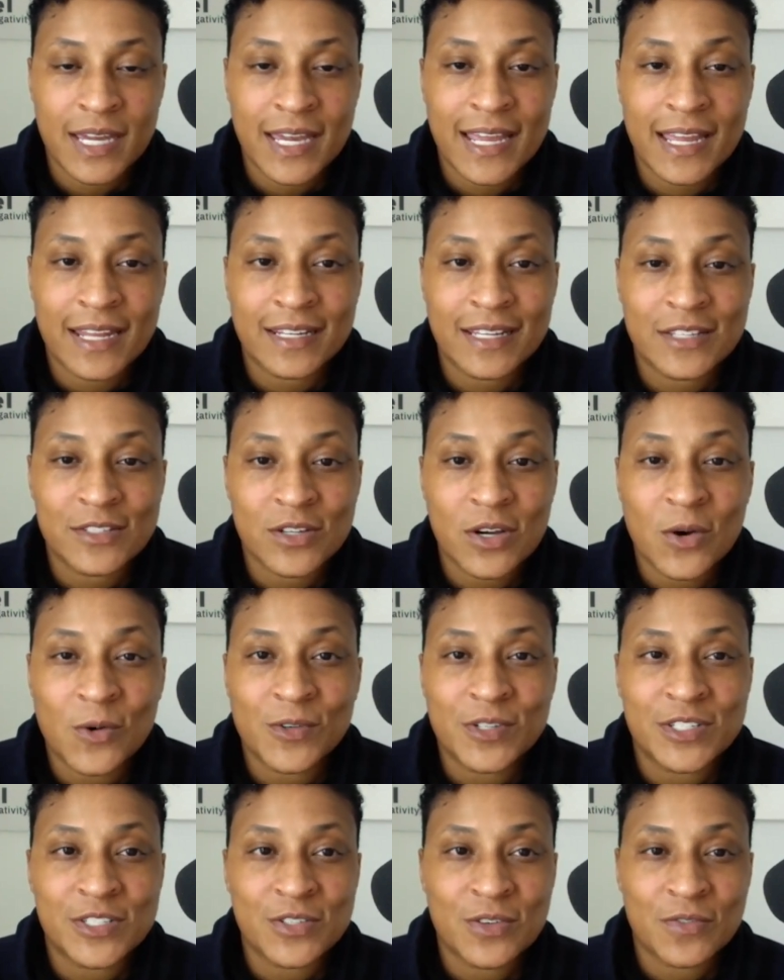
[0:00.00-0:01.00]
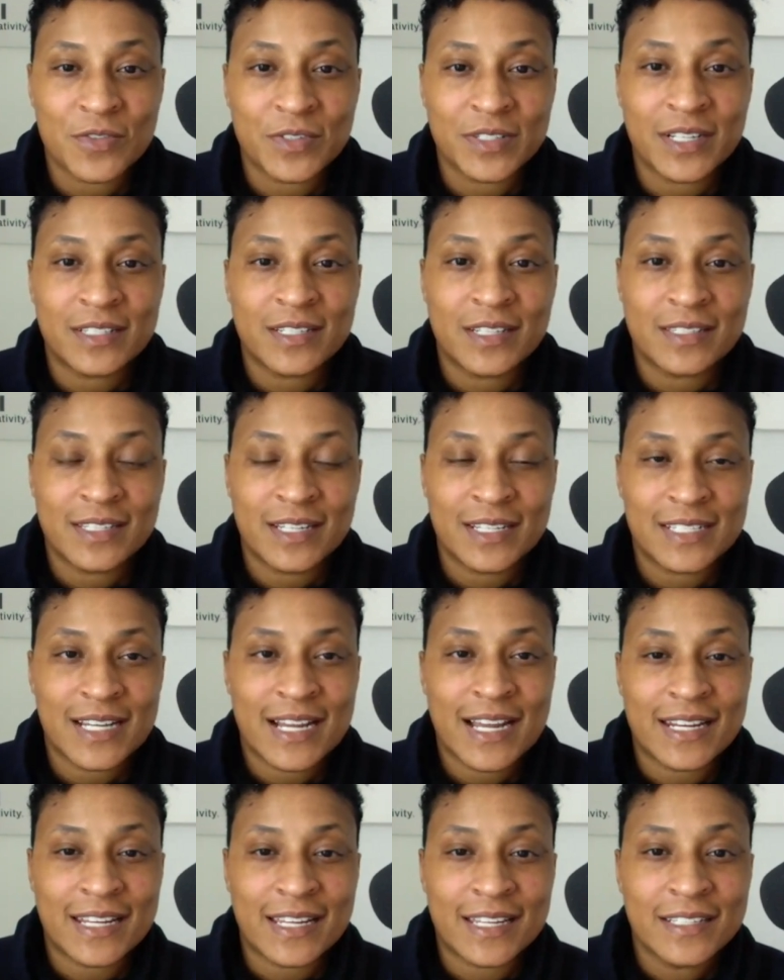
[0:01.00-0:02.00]
and as always, don't forget to think
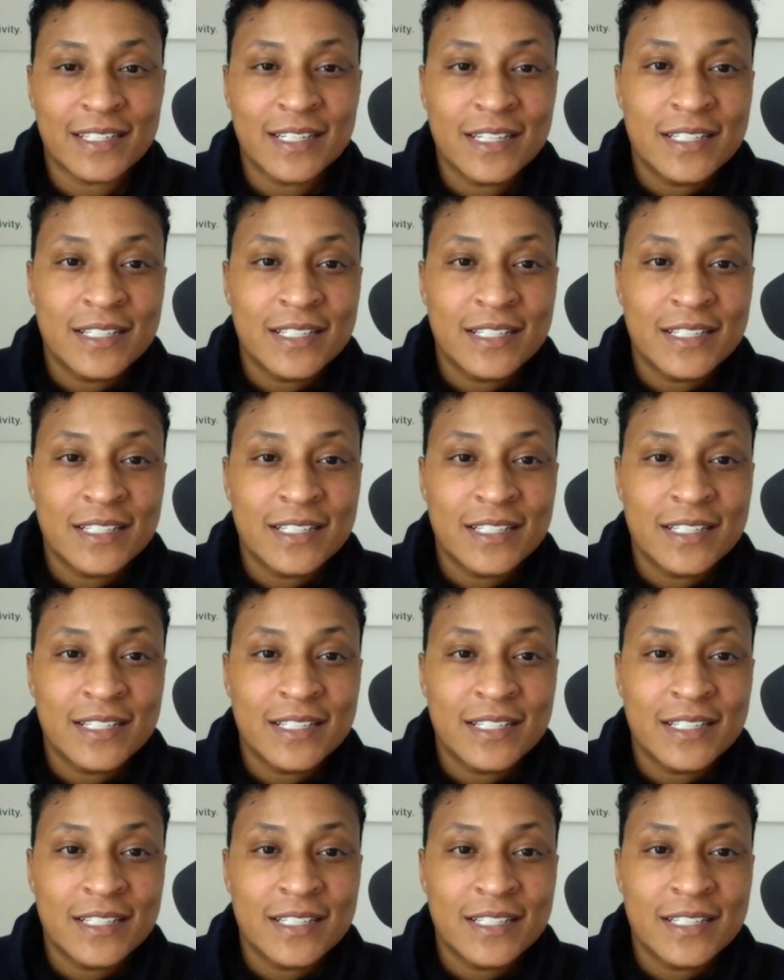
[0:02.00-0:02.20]
tiny.